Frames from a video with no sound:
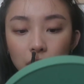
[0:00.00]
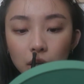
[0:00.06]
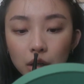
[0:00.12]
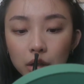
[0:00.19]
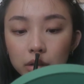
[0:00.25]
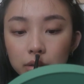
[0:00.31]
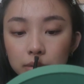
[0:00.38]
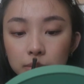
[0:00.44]

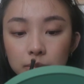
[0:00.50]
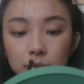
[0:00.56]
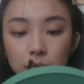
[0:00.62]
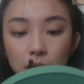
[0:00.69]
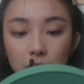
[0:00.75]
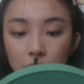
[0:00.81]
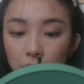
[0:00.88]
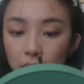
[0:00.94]
And
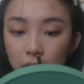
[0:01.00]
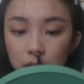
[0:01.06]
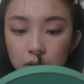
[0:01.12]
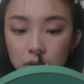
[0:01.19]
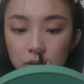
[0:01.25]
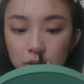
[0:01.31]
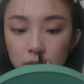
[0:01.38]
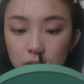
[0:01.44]
then I
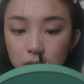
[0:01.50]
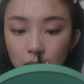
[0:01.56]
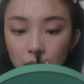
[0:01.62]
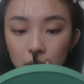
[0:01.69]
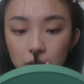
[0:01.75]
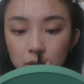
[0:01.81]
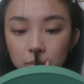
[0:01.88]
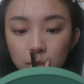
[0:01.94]
do
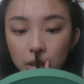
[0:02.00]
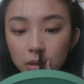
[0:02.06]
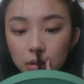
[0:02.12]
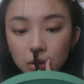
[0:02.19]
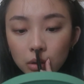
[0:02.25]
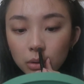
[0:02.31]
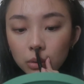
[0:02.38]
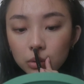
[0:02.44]
under my
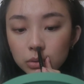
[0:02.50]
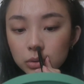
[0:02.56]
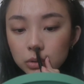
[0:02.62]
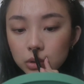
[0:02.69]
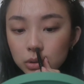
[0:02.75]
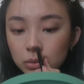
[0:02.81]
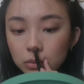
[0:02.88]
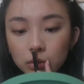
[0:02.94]
nose
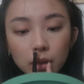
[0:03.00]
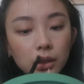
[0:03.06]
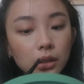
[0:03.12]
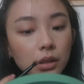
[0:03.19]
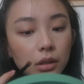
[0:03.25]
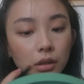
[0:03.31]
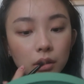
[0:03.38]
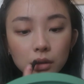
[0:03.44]
right
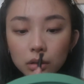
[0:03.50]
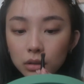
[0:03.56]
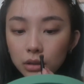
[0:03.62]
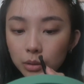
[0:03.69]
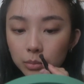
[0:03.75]
here.